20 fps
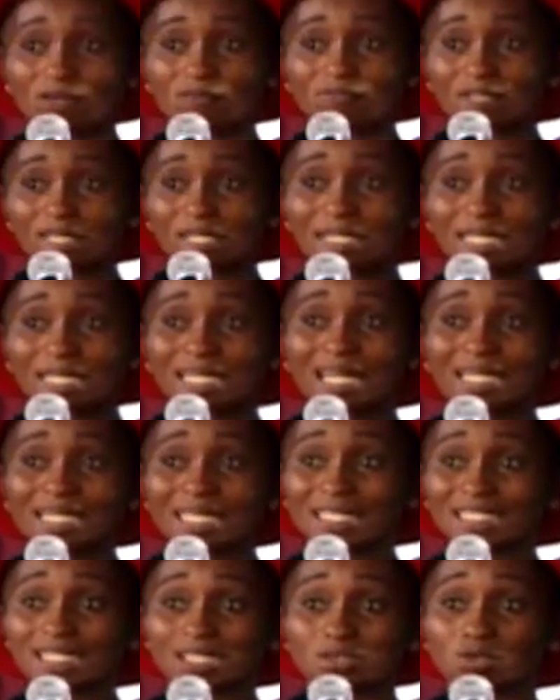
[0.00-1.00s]
of the
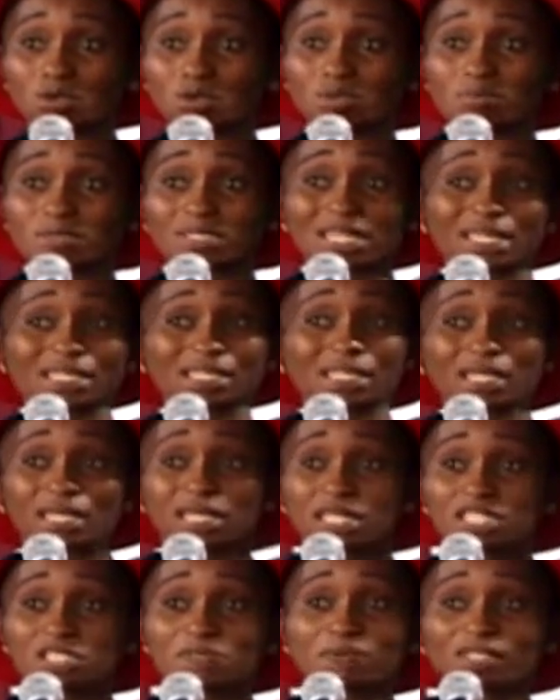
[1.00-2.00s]
landlady told me
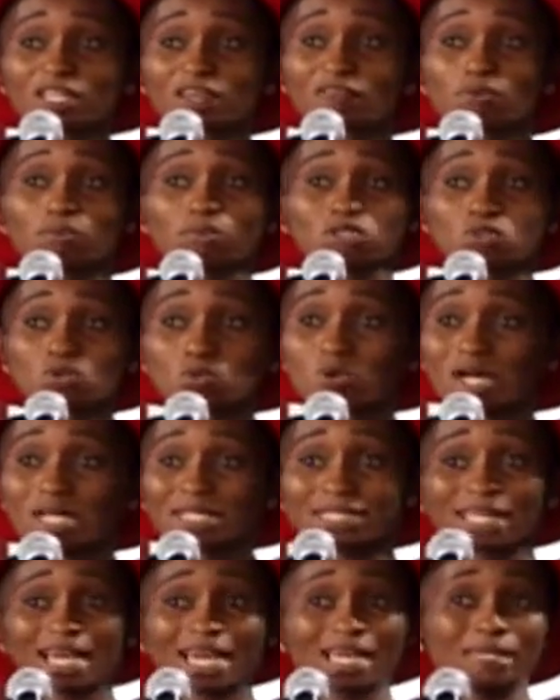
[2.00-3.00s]
that it's better for me to go
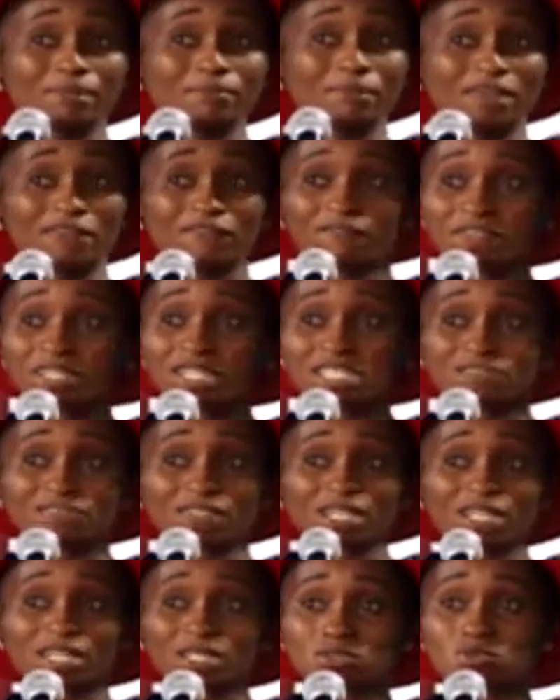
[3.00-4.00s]
and die in my village
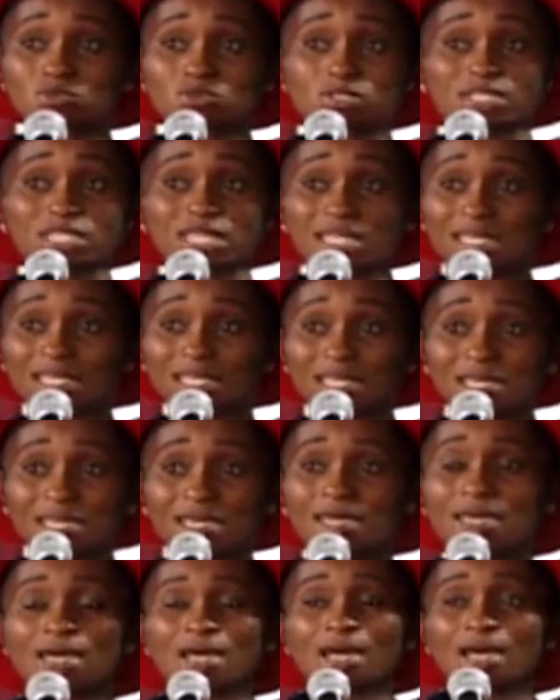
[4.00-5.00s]
rather than to stay here.
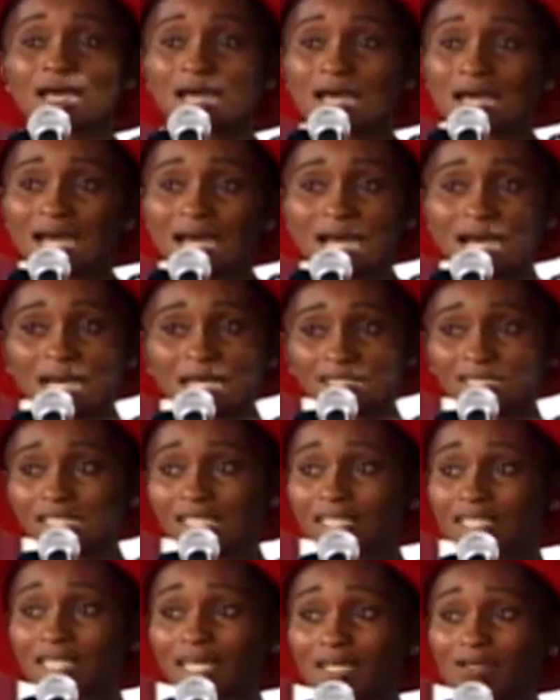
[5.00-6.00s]
I
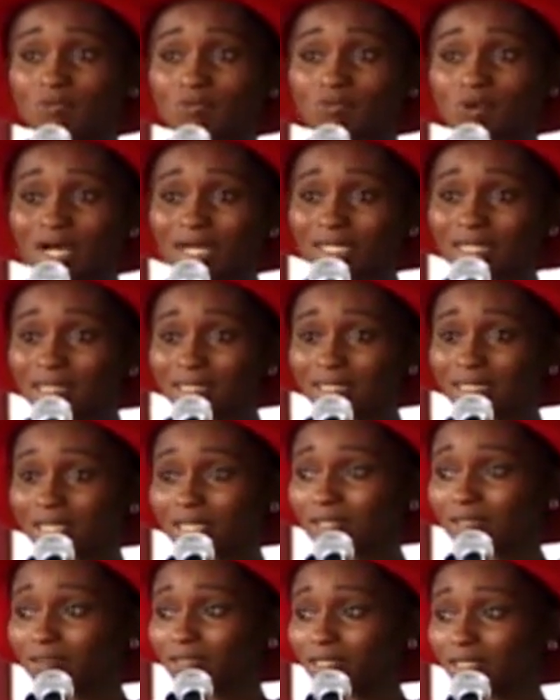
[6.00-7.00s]
stayed there. One
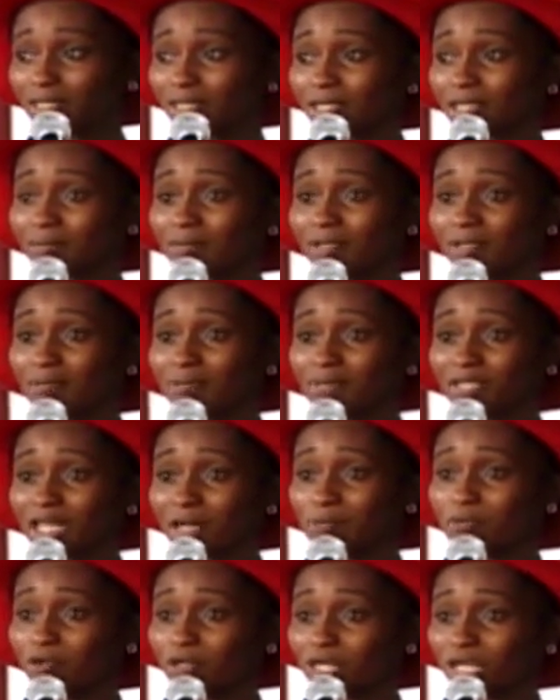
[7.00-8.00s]

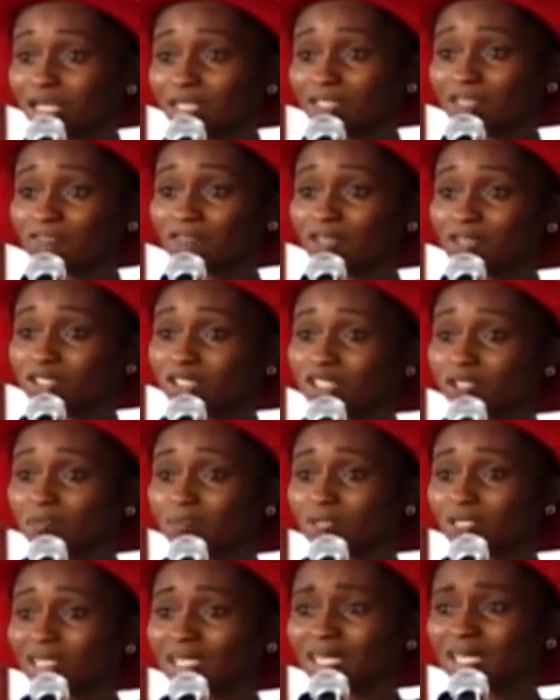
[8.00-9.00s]
neighbor that is
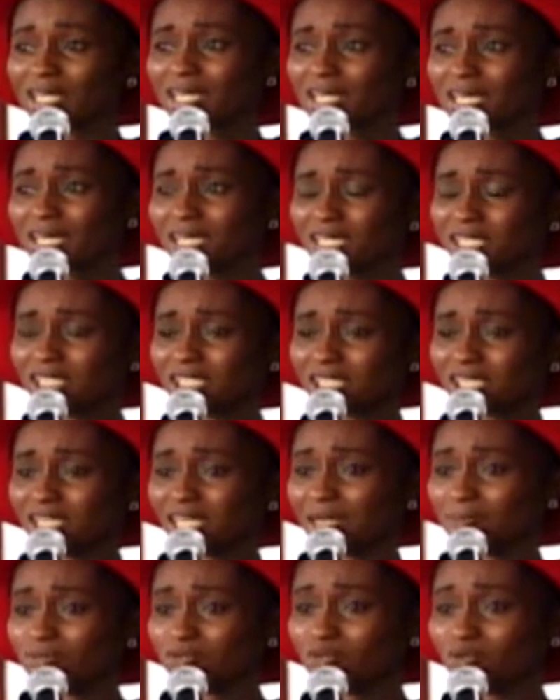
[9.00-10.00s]
fellowshipping here, she
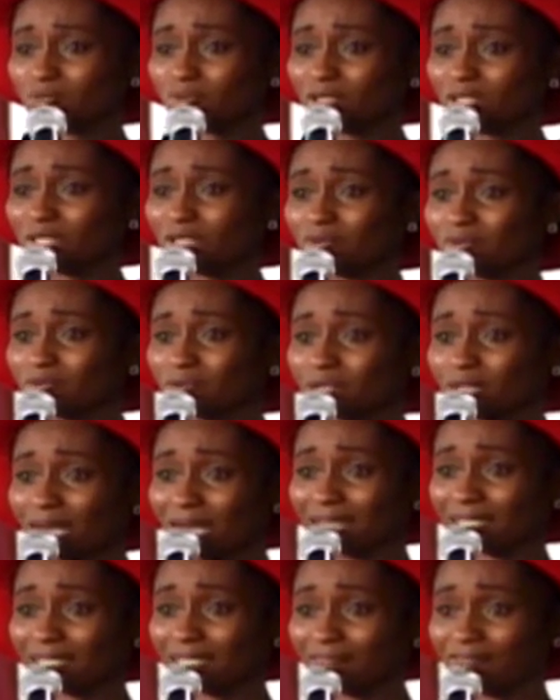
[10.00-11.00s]
came to me
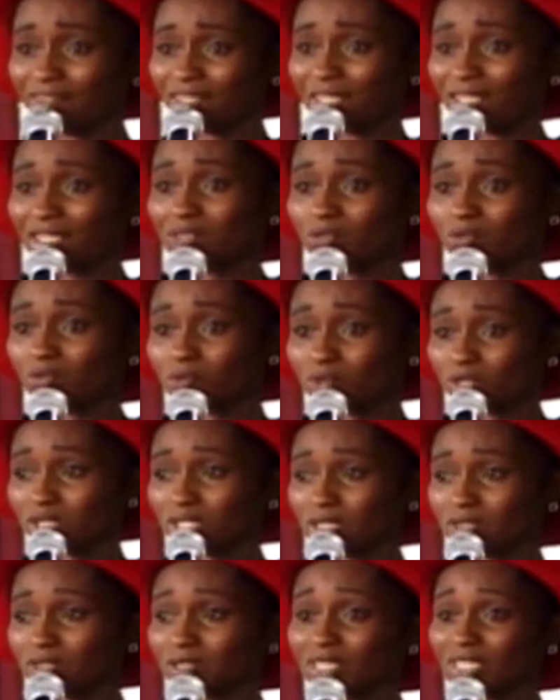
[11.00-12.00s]
that evening, or it was
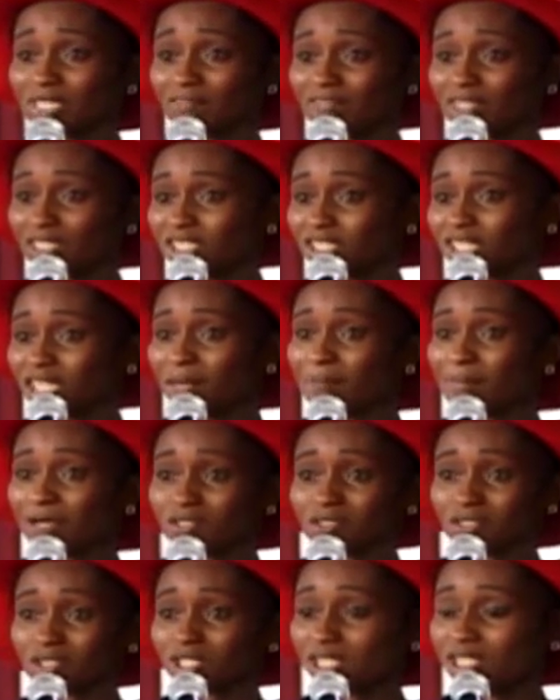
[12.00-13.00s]
a Sunday evening, she came
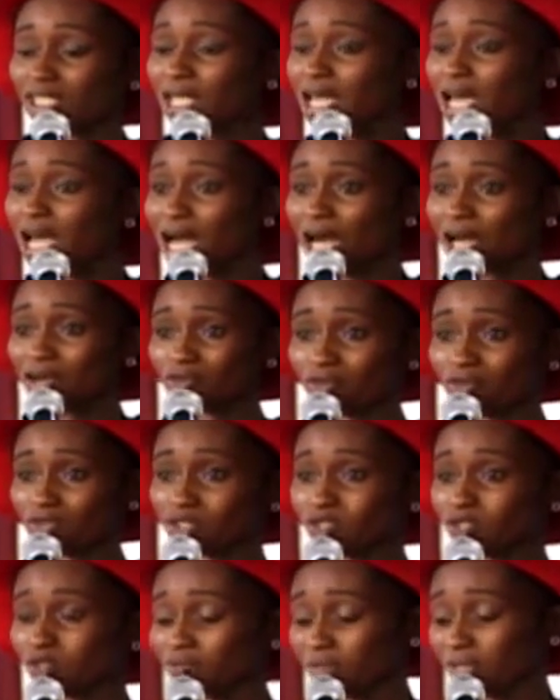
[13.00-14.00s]
back to church and
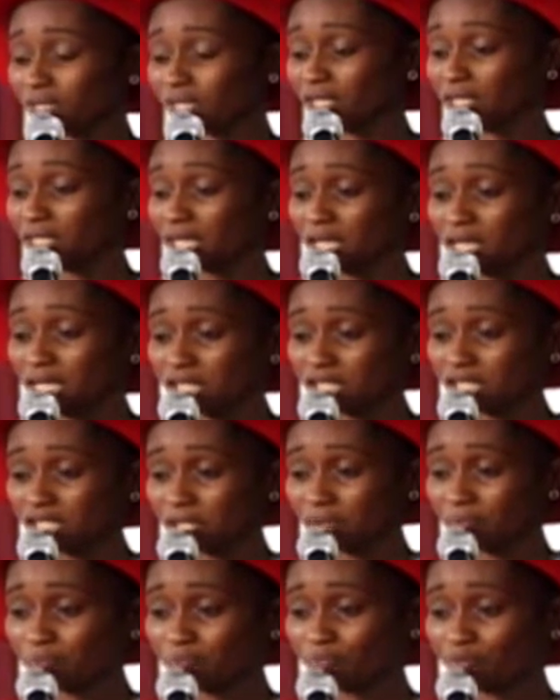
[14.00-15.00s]
rushed to me.
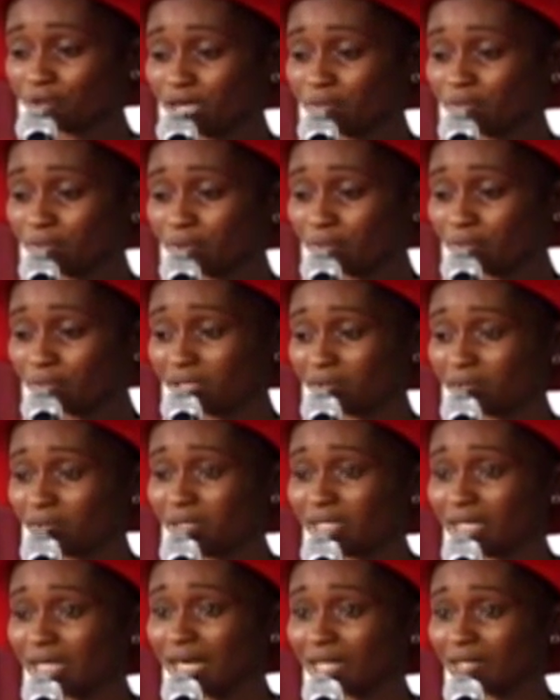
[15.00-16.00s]
She prayed with me
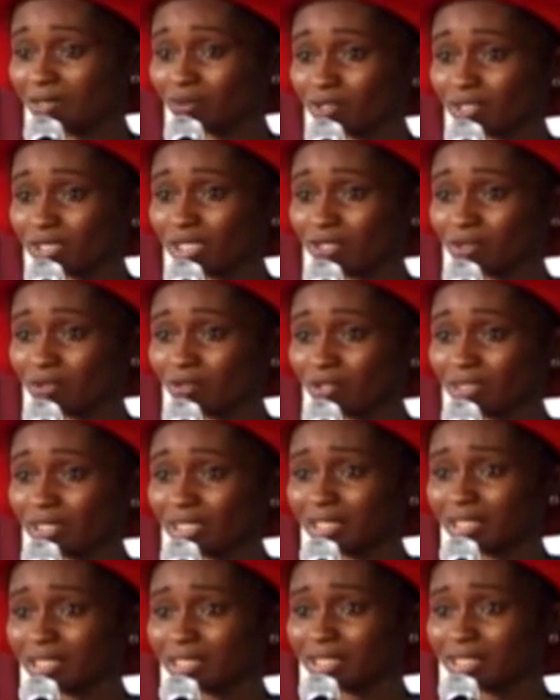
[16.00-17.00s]
with the anointing
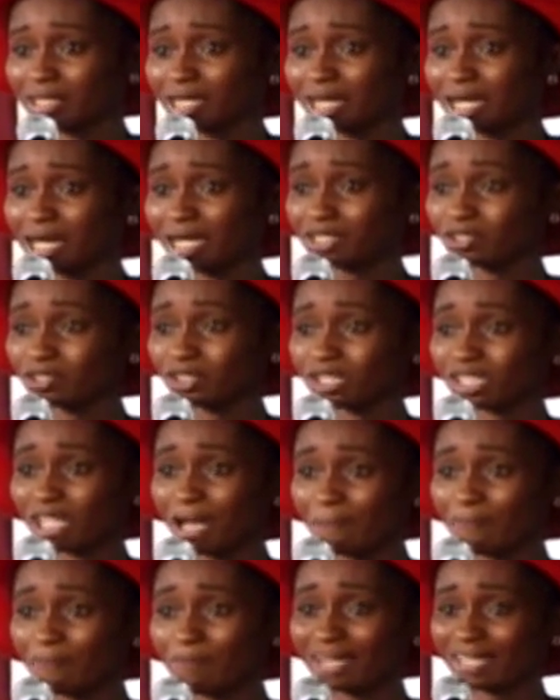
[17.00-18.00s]
oil and just
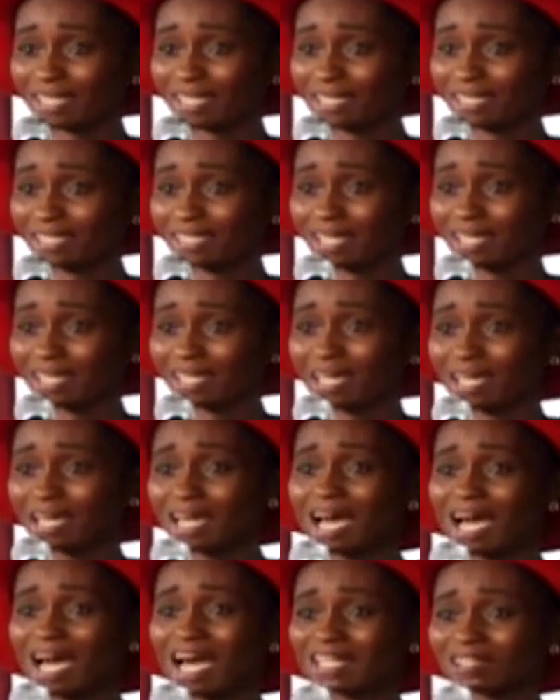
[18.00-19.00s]
applied it there.
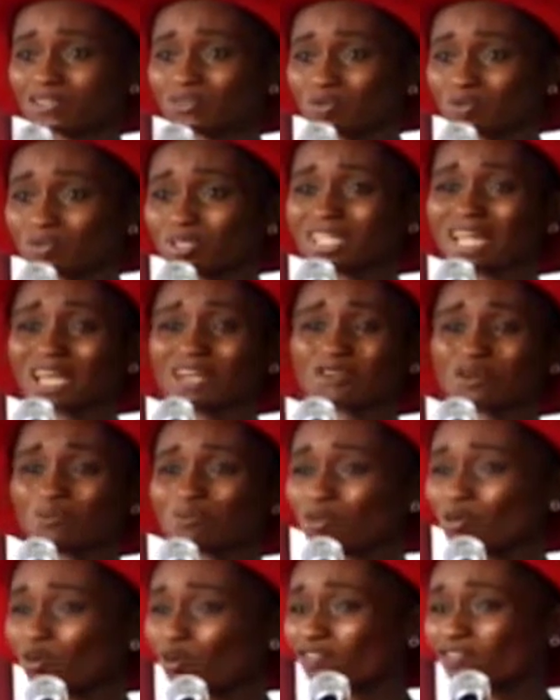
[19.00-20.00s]
I took it, I
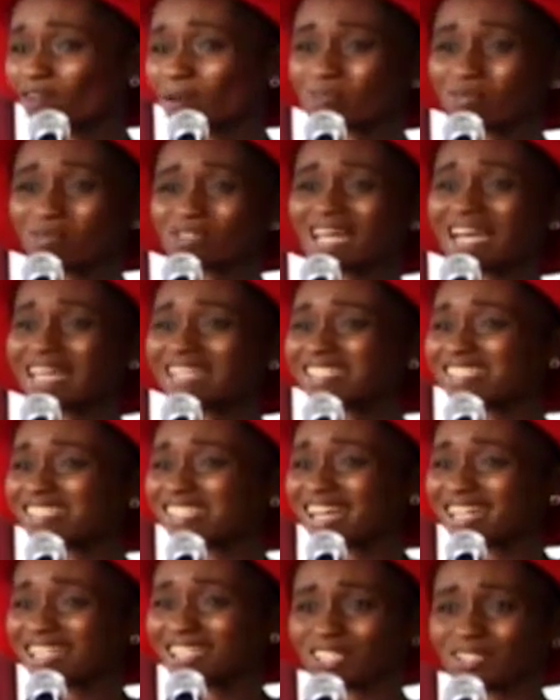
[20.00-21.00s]
rubbed it all over my body, I
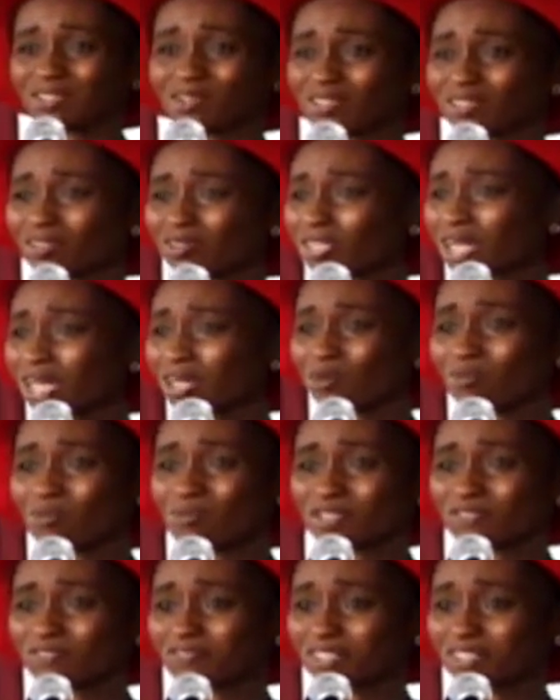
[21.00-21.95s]
drank it, I almost